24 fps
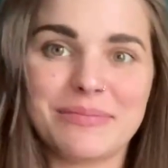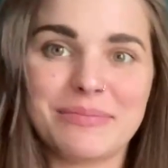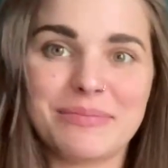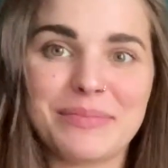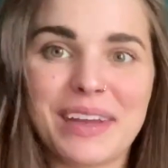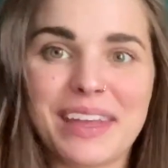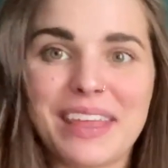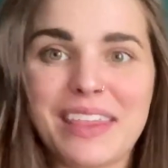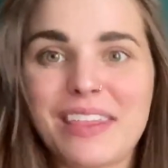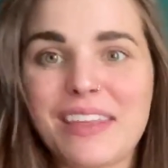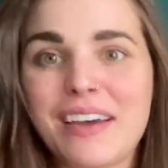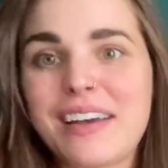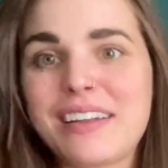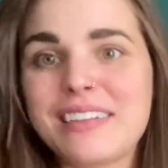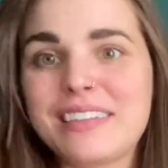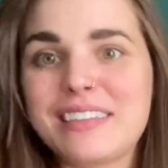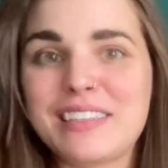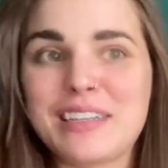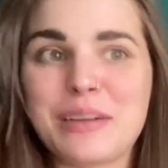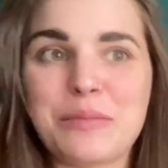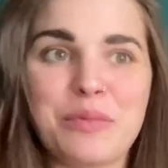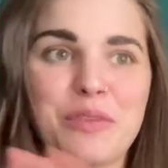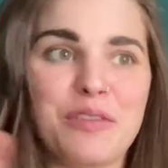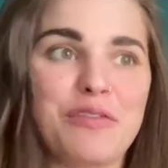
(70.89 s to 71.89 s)
my thoughts,
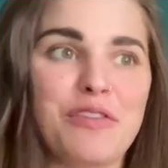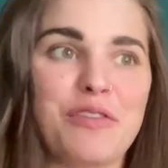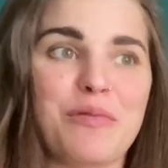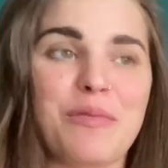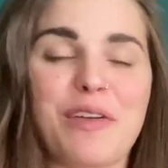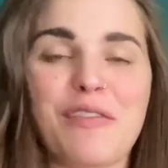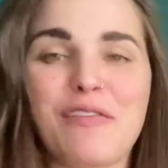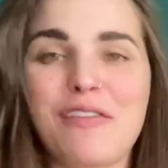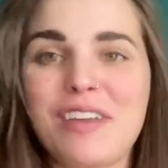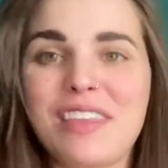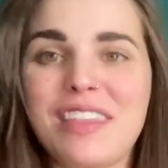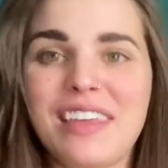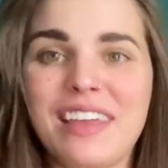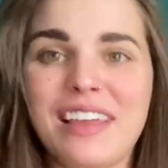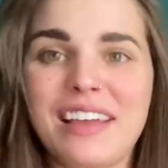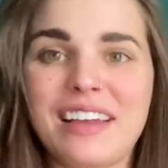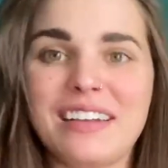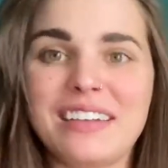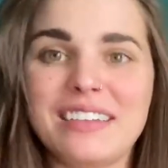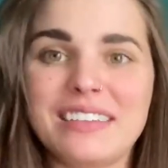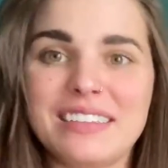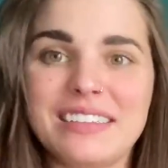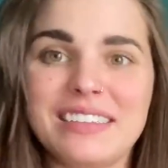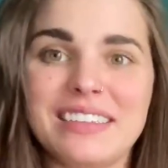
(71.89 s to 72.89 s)
separate from everything
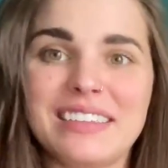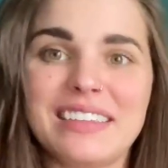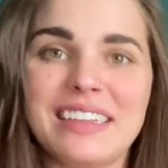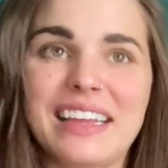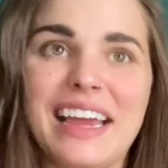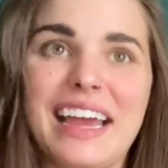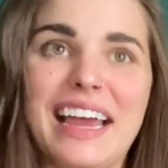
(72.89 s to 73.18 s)
else.